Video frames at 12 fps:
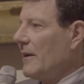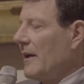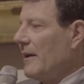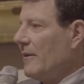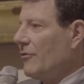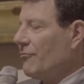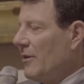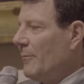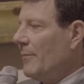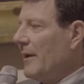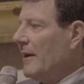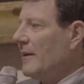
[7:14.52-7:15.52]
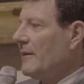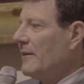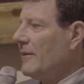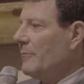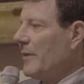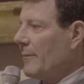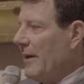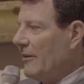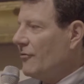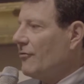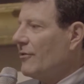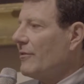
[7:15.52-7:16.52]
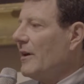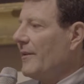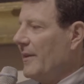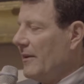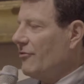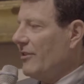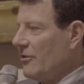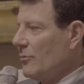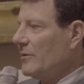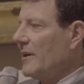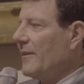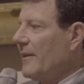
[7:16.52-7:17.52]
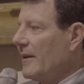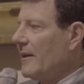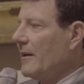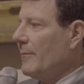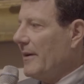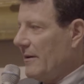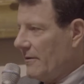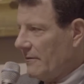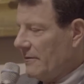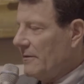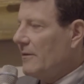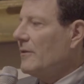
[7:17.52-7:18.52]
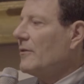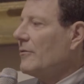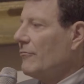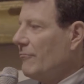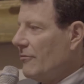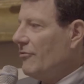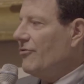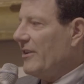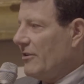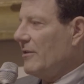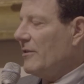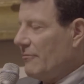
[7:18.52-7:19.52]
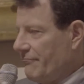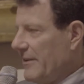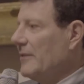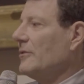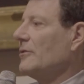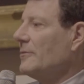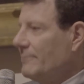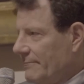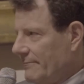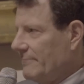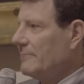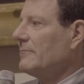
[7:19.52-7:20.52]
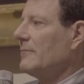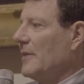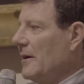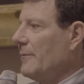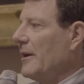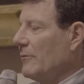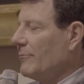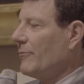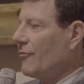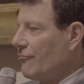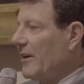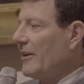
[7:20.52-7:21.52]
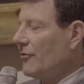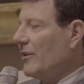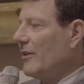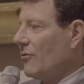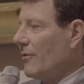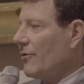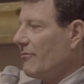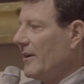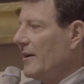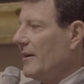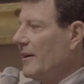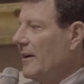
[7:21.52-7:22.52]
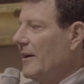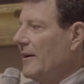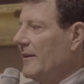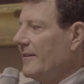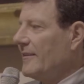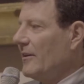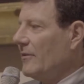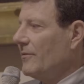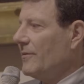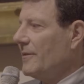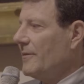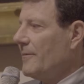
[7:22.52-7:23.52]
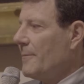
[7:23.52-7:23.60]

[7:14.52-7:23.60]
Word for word: and Trump and McMaster, I think, genuinely thinking about real, you know, strikes on North Korea itself.